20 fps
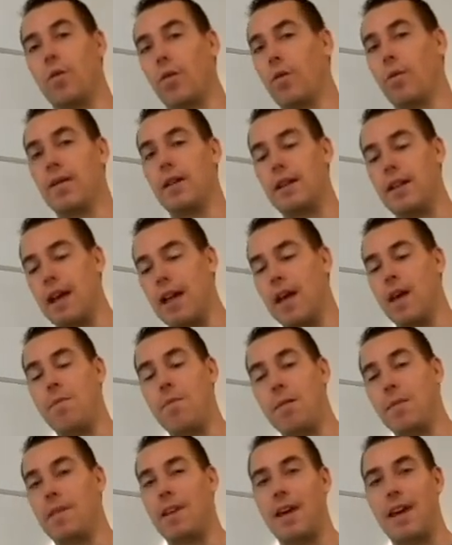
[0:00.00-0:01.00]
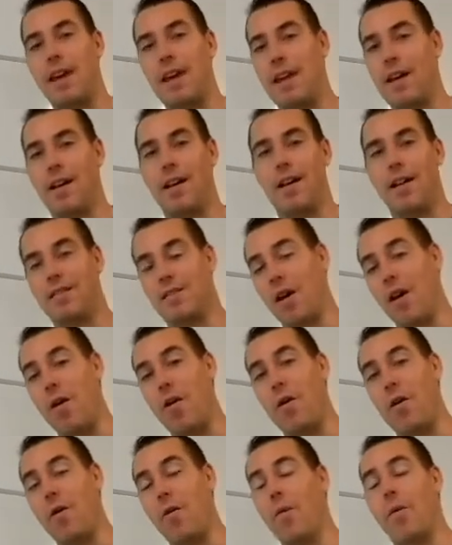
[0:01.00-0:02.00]
or we need to amputate a
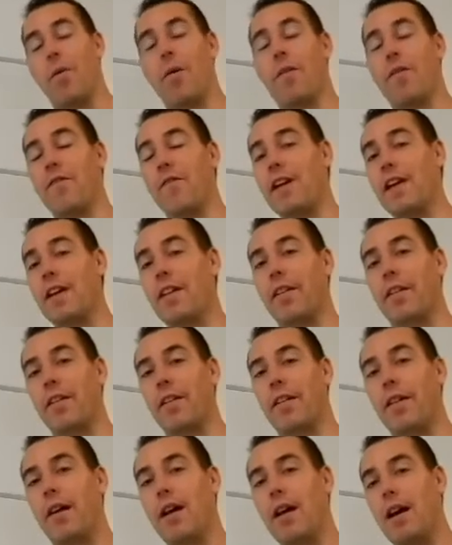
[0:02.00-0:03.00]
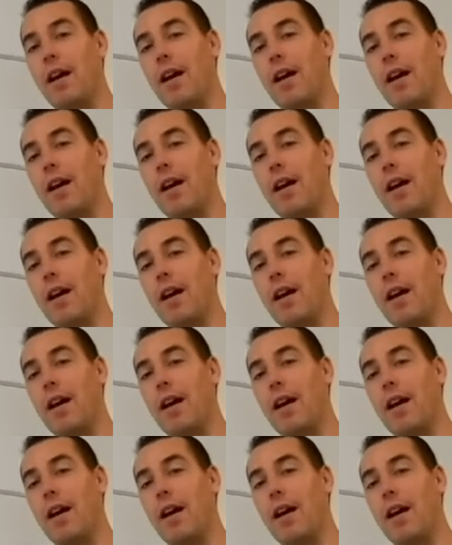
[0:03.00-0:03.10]
toe or a finger,